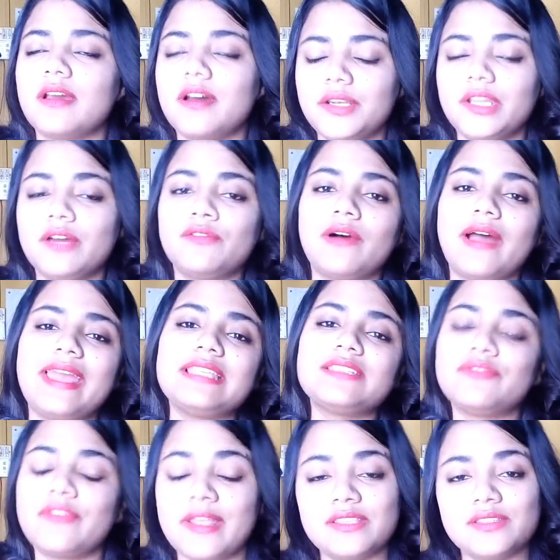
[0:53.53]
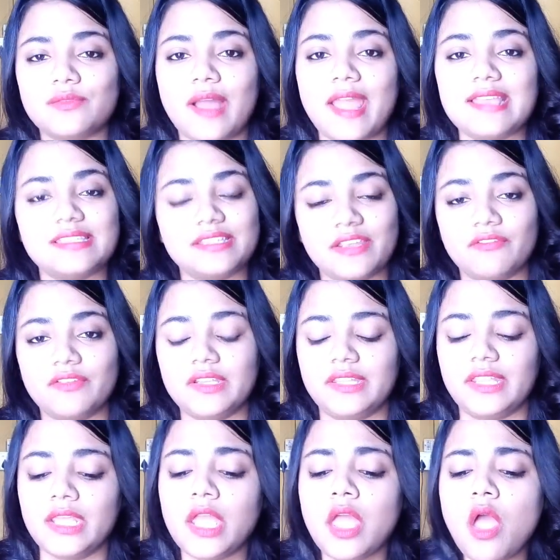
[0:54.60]
career wise, friends wise, and
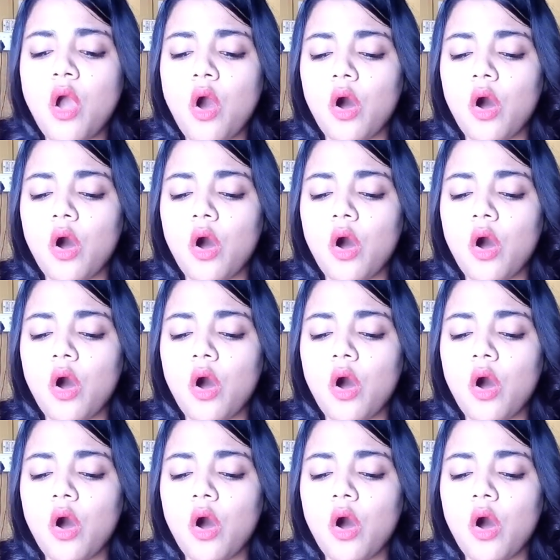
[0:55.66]
everything.